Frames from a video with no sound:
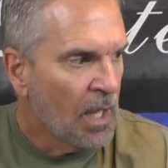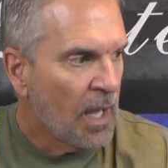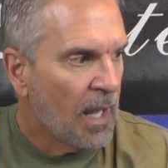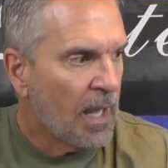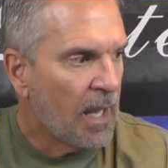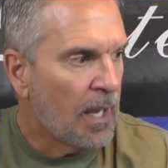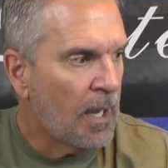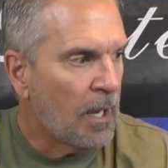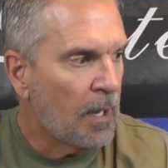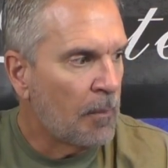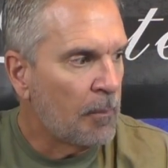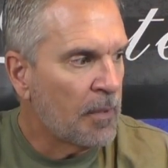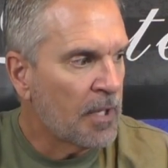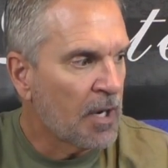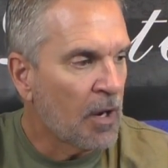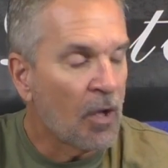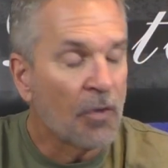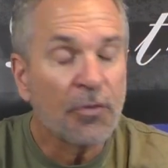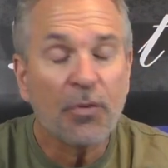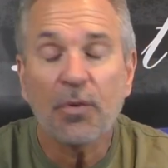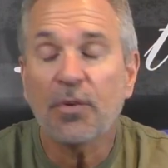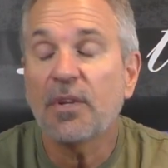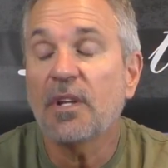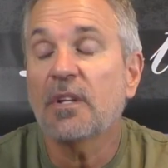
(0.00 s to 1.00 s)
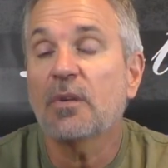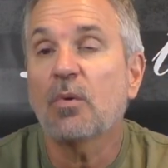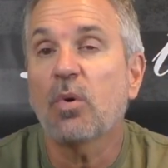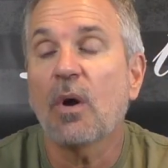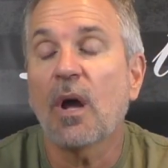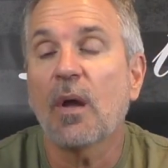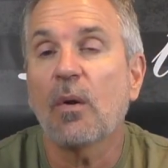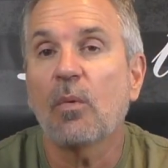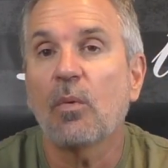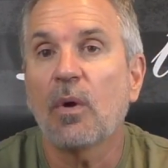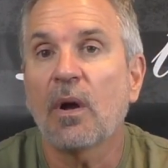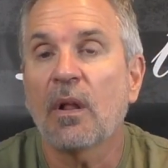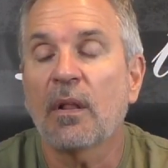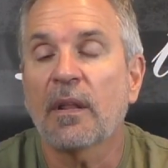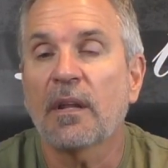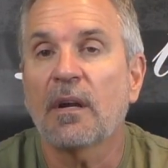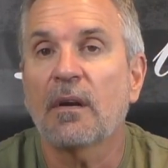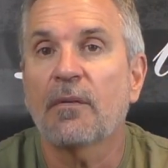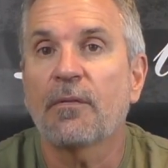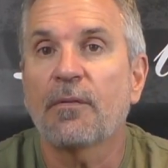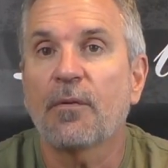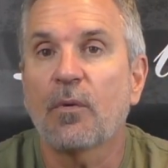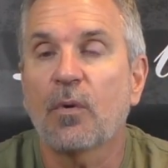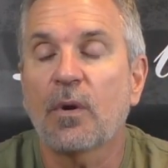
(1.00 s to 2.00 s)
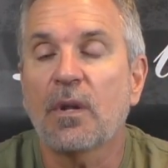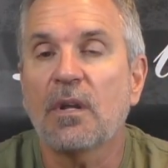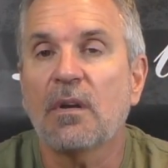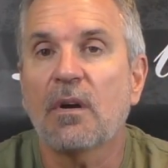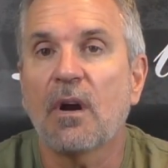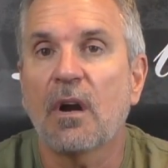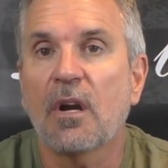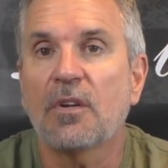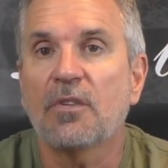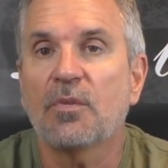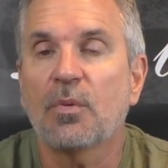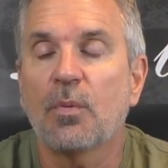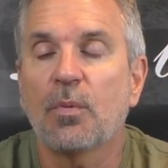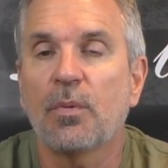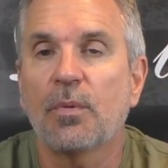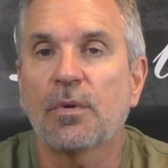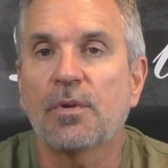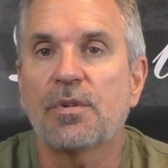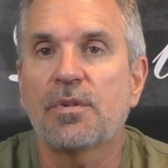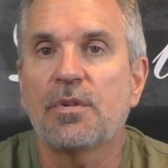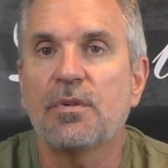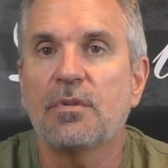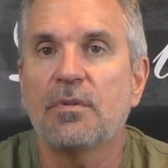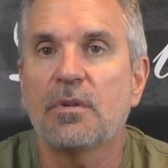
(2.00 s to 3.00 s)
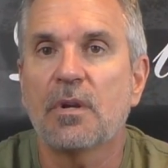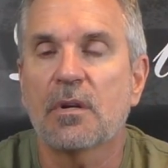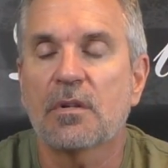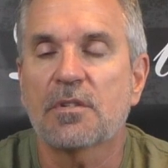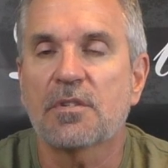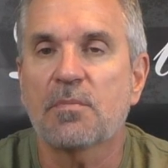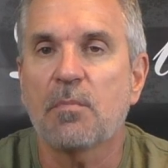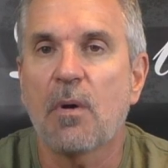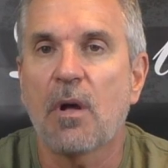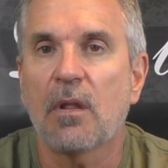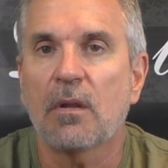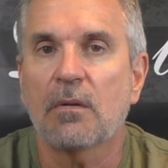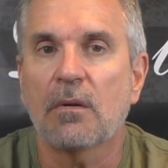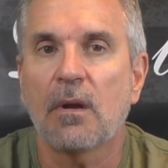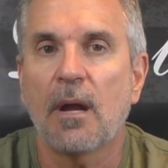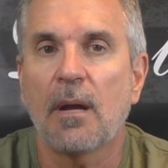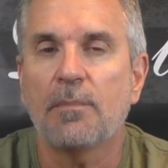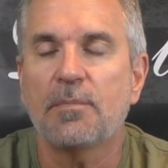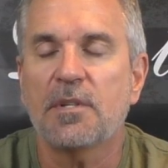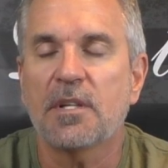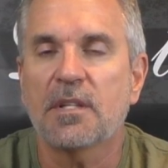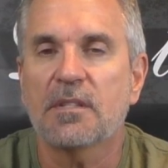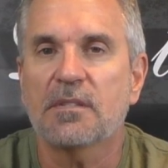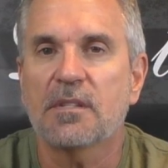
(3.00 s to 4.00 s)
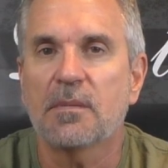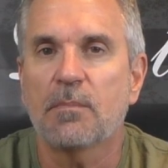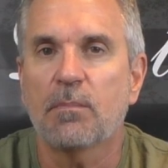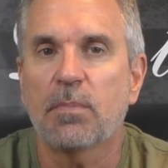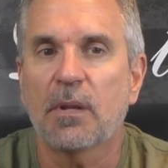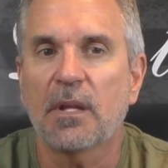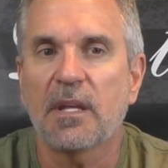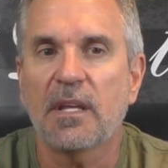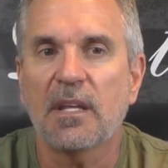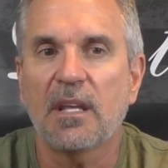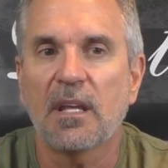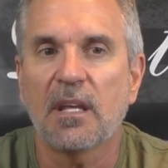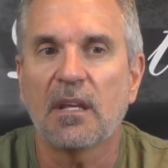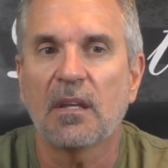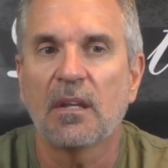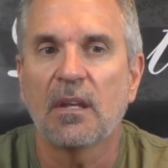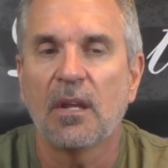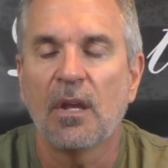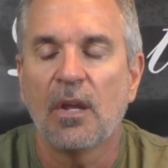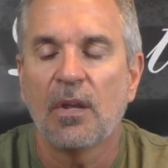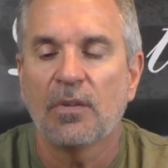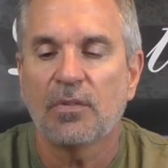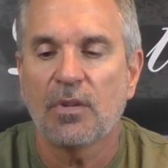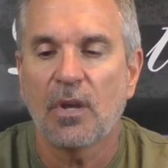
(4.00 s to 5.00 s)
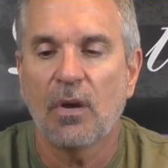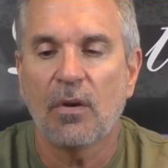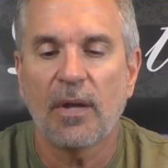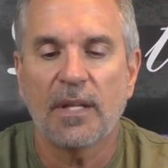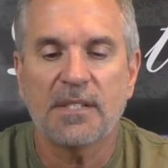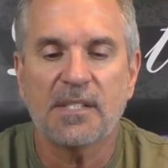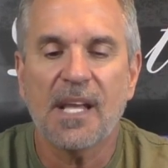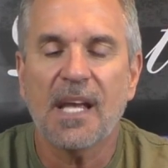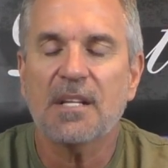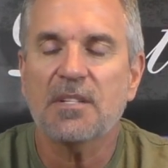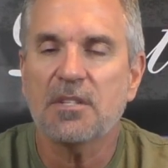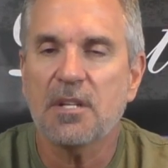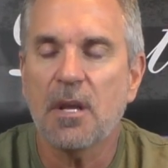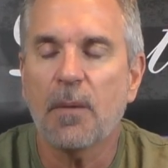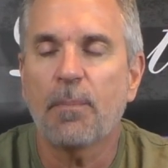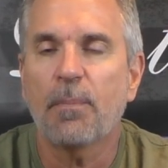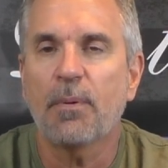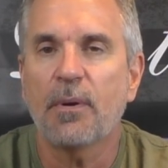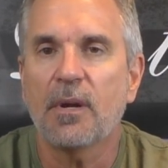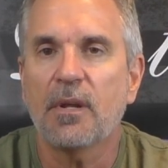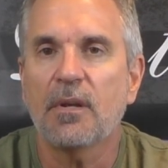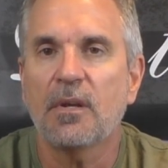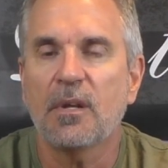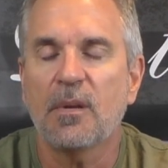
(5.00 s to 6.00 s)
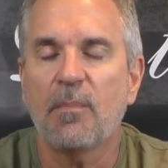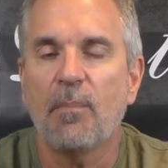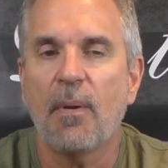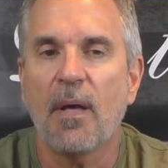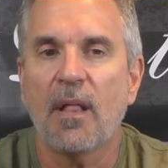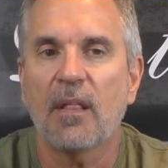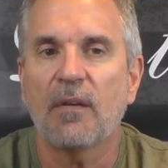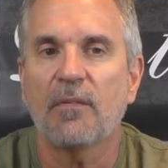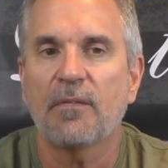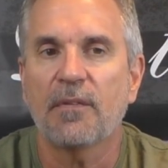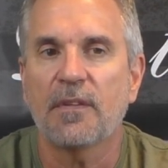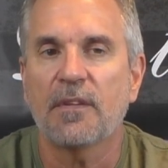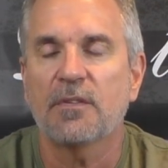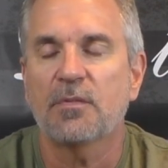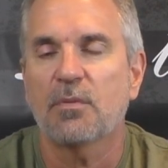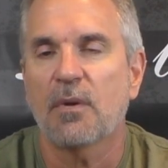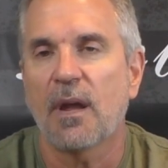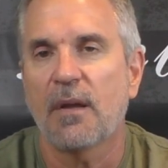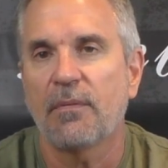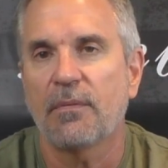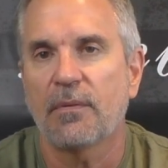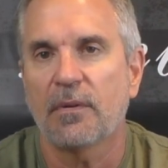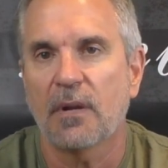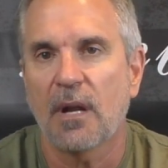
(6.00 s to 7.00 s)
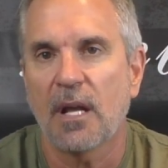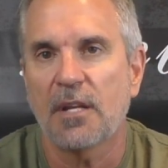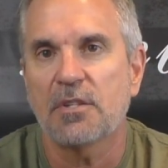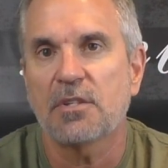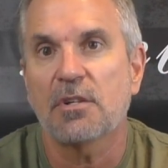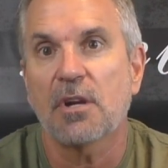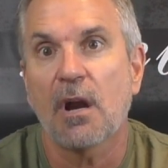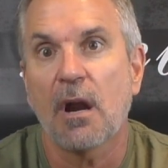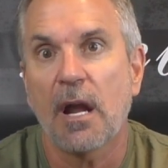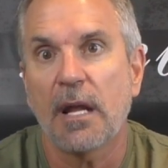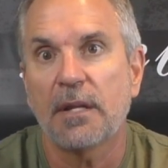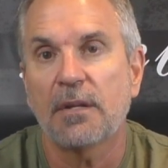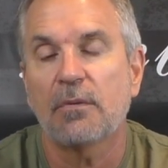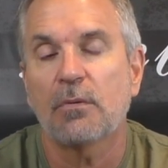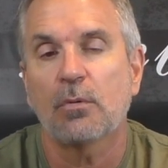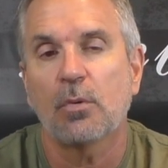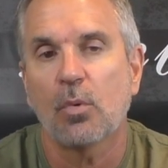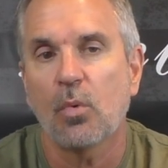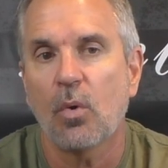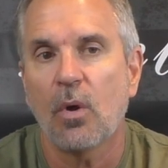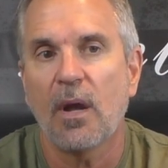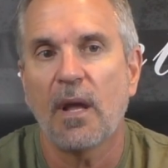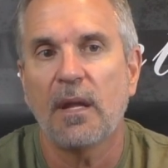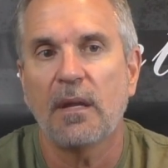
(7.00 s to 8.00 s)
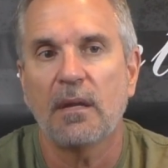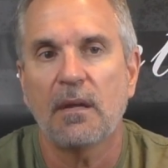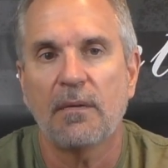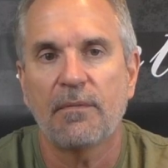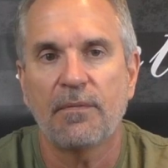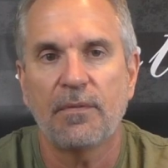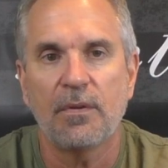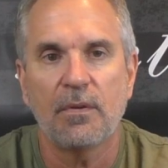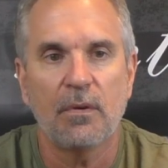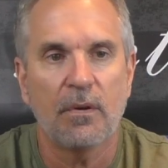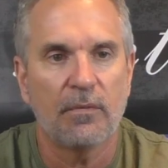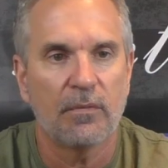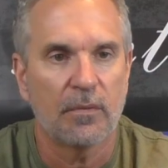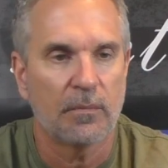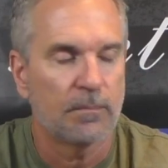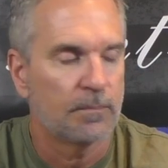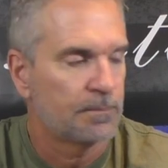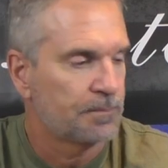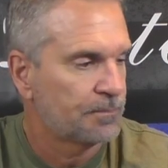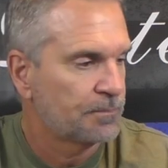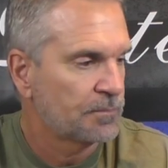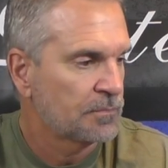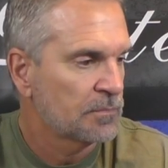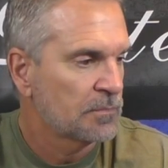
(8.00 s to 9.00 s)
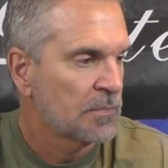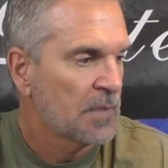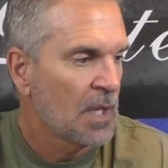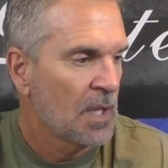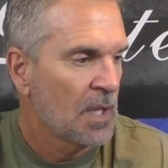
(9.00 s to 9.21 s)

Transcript: it. It also did quite well at our 40 yards when we were shooting our smaller objects and plinking. So that's actually a pretty good pellet for this rifle, and I tried quite a few of them.